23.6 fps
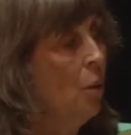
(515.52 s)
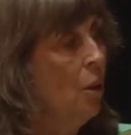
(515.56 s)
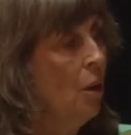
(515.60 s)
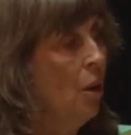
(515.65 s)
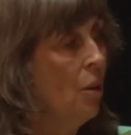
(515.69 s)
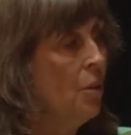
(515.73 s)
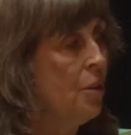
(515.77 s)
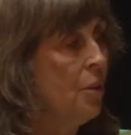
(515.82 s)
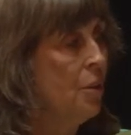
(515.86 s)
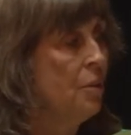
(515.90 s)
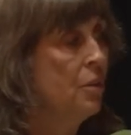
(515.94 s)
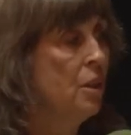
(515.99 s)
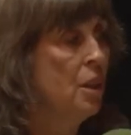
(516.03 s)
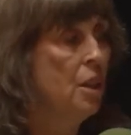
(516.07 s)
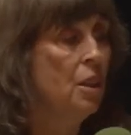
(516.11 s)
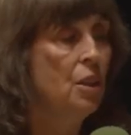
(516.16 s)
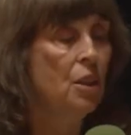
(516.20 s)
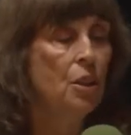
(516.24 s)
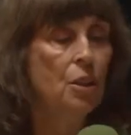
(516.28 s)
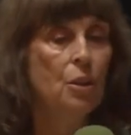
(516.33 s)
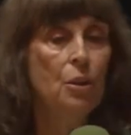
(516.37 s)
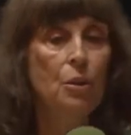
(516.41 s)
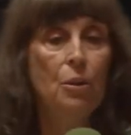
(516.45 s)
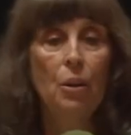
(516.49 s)
we also
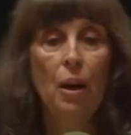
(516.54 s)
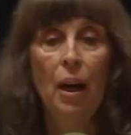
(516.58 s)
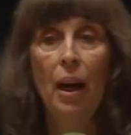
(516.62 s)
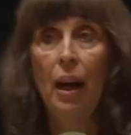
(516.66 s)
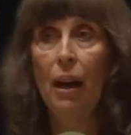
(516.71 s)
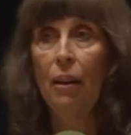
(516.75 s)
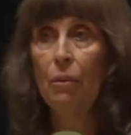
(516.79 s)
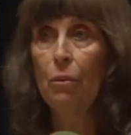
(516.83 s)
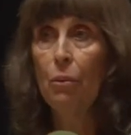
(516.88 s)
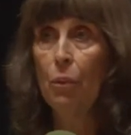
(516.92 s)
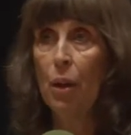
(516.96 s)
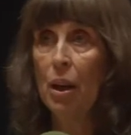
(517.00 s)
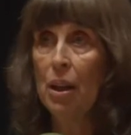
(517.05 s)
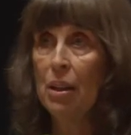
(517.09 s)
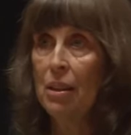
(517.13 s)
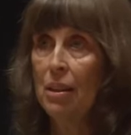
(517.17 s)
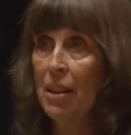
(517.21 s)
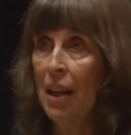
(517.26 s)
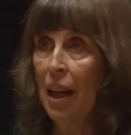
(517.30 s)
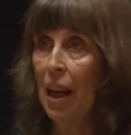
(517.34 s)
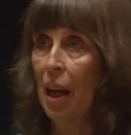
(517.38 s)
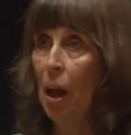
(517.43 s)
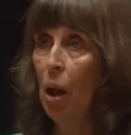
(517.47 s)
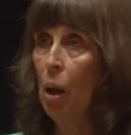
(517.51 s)
need to have
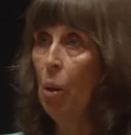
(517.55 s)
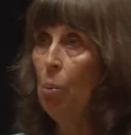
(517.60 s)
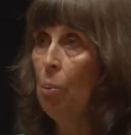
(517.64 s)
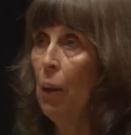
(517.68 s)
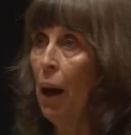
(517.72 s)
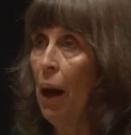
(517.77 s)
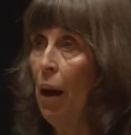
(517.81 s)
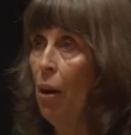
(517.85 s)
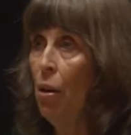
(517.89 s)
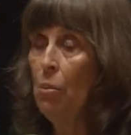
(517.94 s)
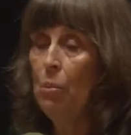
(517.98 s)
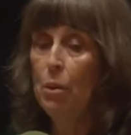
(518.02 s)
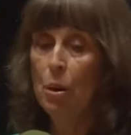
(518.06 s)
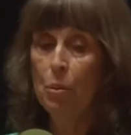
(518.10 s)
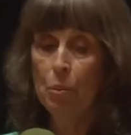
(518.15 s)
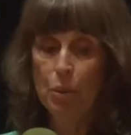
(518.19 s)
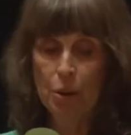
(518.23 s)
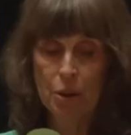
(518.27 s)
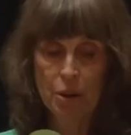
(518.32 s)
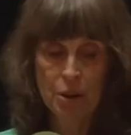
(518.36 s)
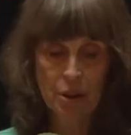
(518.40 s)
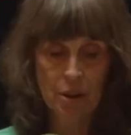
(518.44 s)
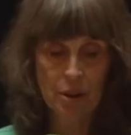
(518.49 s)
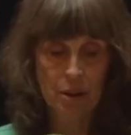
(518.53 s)
ways to help our
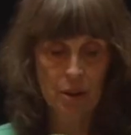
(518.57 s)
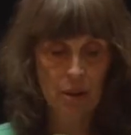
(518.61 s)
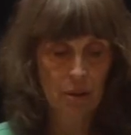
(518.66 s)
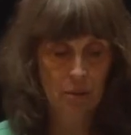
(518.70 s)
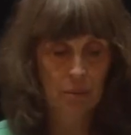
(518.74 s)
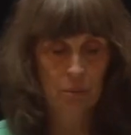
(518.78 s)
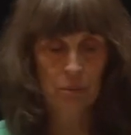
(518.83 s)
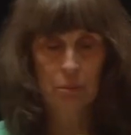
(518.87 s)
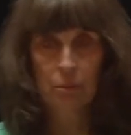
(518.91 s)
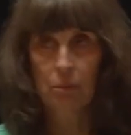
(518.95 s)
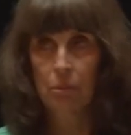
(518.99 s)
members,